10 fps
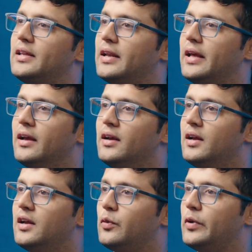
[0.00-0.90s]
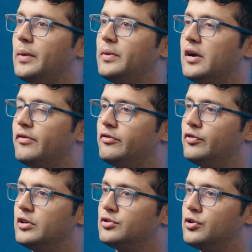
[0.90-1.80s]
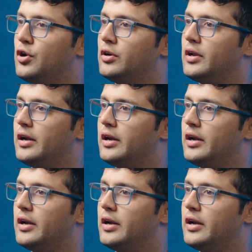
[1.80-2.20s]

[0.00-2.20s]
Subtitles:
That, hey, will I be covered for this or not?